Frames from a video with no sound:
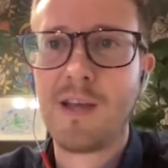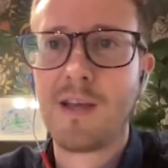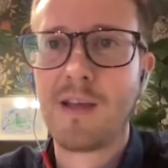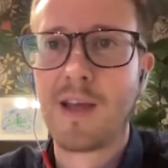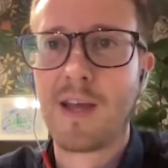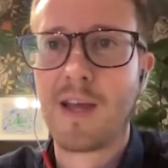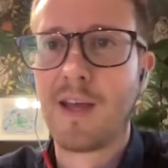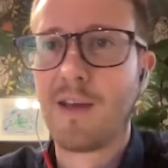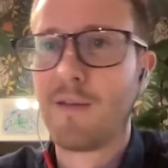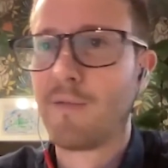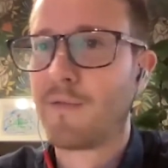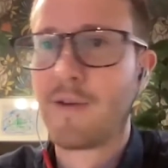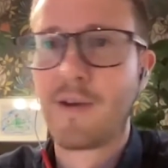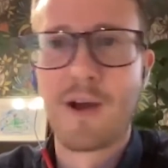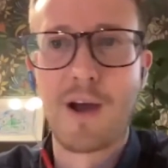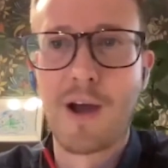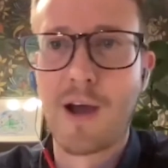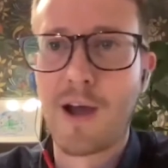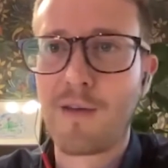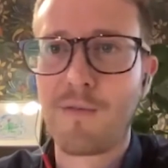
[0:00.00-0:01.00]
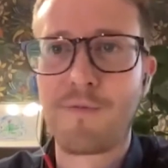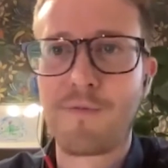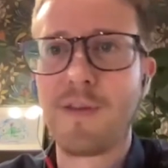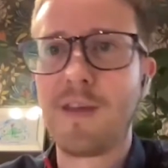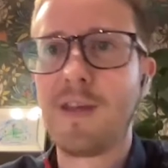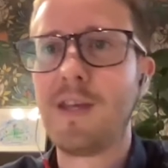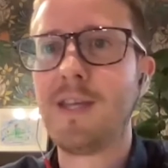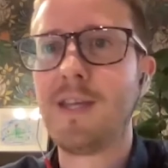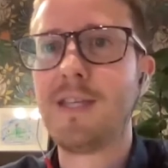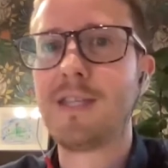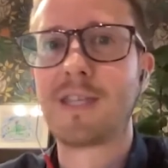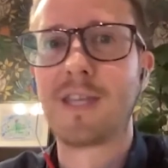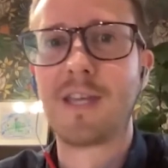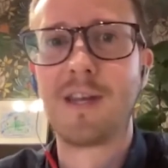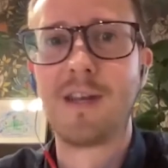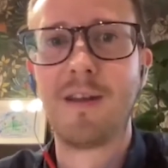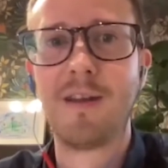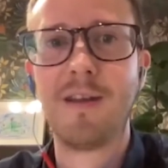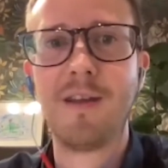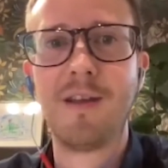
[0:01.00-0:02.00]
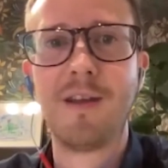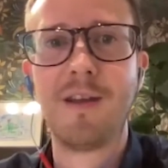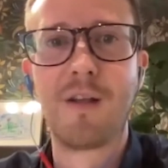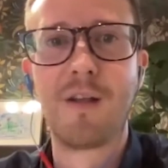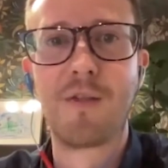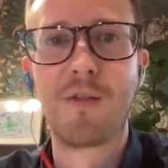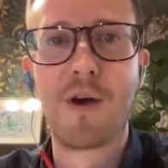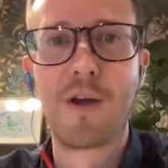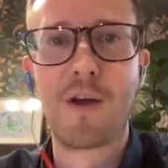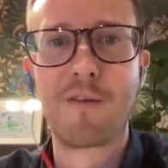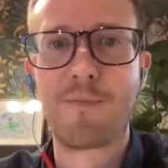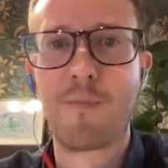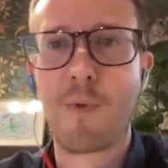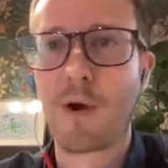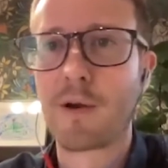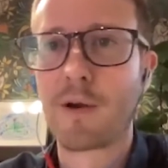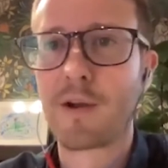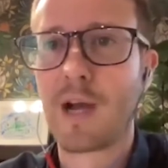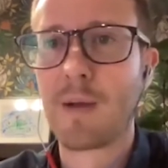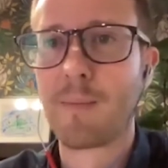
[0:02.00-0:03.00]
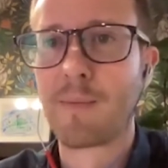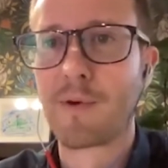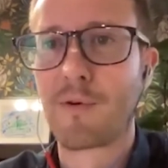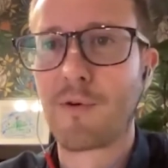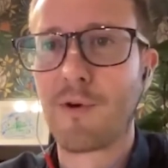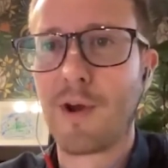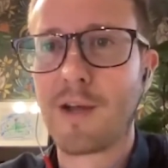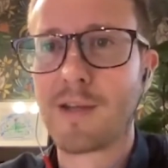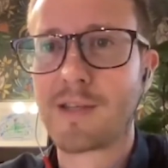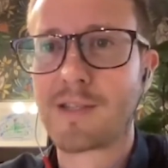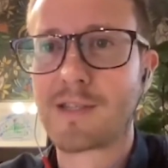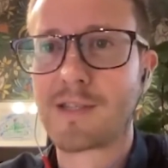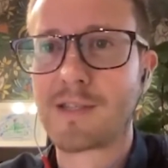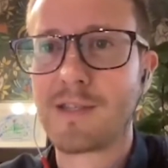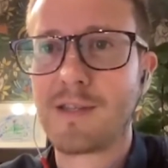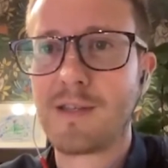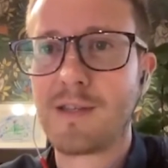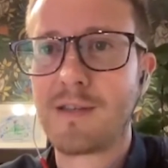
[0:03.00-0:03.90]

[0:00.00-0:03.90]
have high fees and a lot of markup across